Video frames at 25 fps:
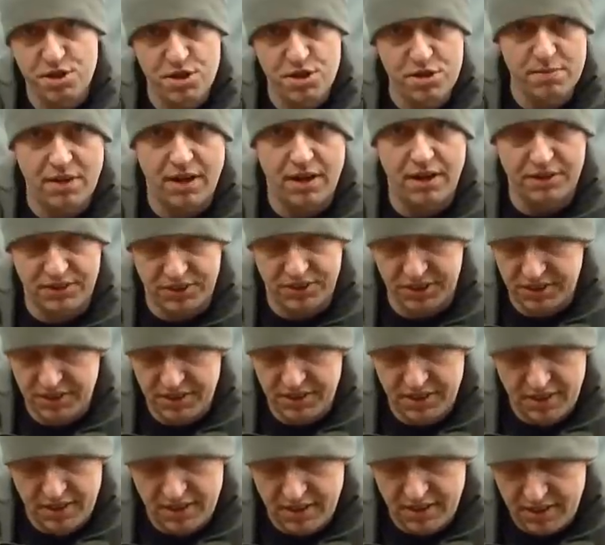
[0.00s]
too much
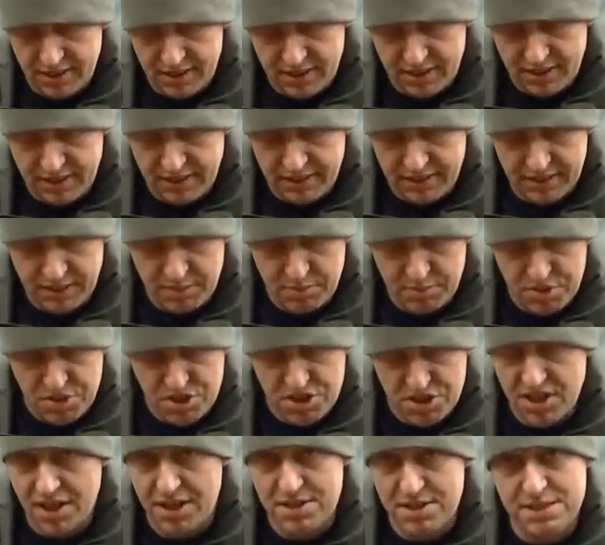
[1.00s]
and
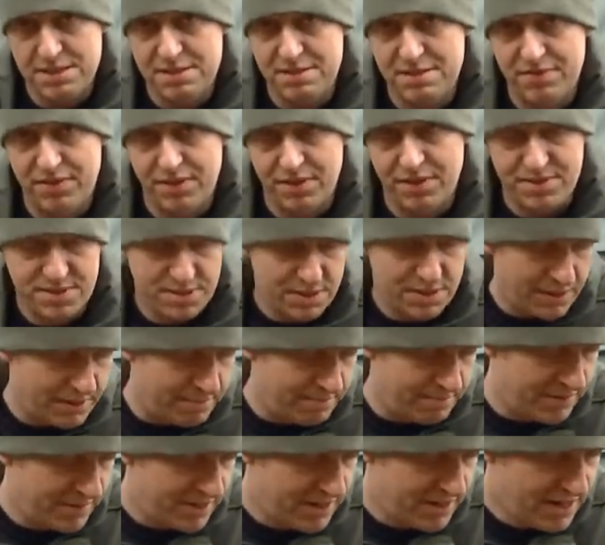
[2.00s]
just can't seem to find time.